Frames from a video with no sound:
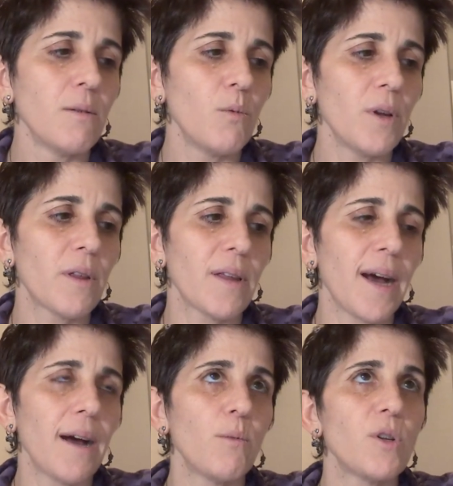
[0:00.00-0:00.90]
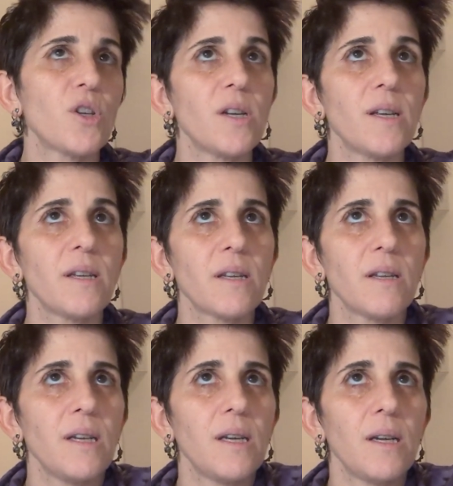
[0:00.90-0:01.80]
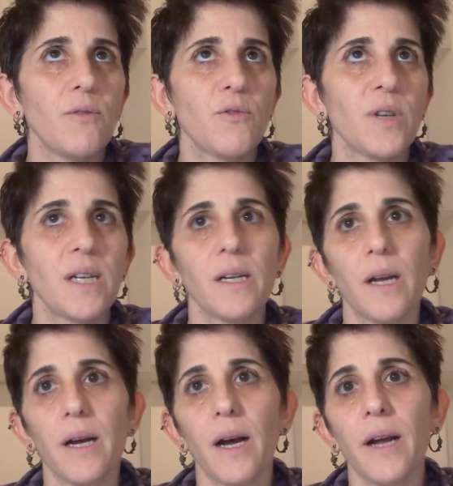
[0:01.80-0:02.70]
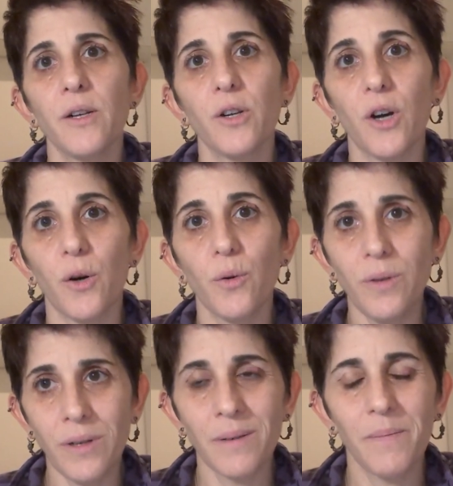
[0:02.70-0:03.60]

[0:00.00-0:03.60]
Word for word: with that which is the infinite unknown,